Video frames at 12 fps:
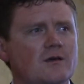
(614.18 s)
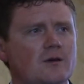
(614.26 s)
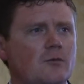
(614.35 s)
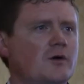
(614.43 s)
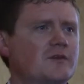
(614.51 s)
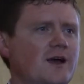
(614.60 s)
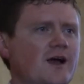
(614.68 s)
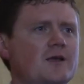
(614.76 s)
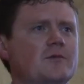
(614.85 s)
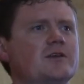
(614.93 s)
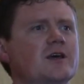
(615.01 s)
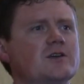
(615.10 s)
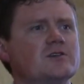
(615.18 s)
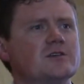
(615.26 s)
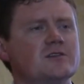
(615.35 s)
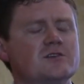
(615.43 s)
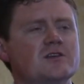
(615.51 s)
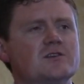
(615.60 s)
and what
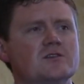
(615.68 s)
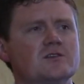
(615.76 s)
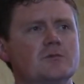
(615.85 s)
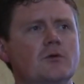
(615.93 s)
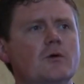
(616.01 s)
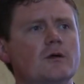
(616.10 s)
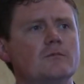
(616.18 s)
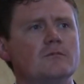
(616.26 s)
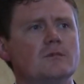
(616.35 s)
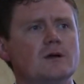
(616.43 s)
documentation exists to support them.